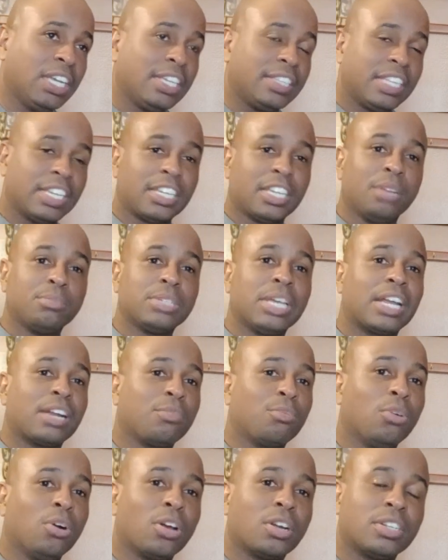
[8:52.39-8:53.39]
that comes out
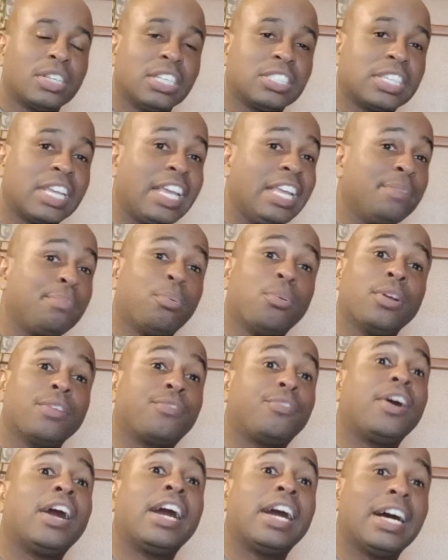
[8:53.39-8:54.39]
of water that's
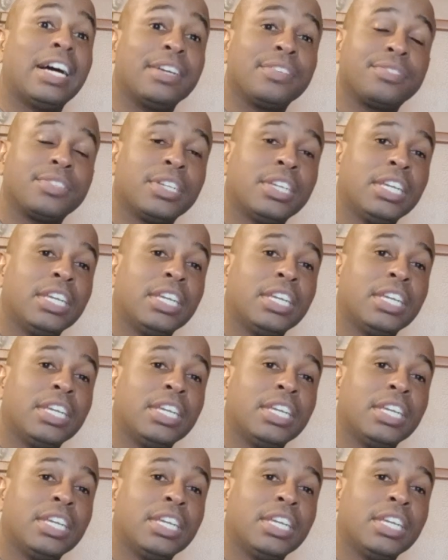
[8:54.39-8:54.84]
8.5